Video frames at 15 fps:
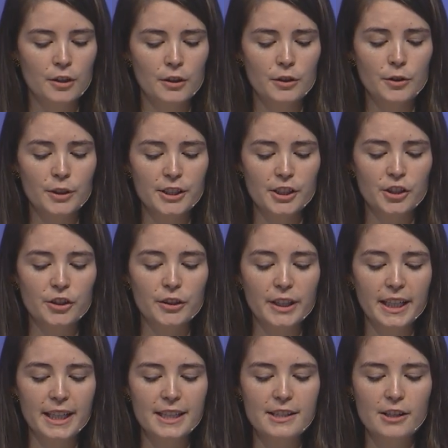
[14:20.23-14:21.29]
Your
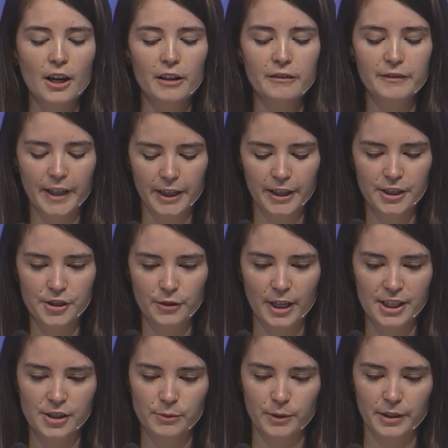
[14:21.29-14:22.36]
decrees are very
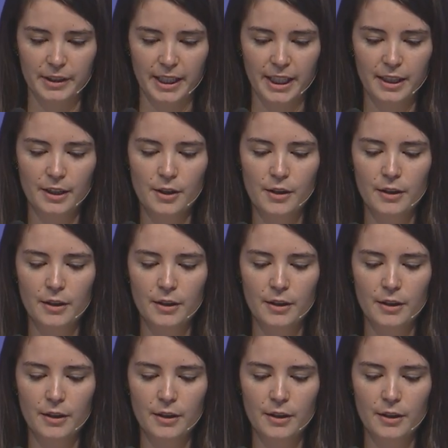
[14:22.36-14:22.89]
trustworthy.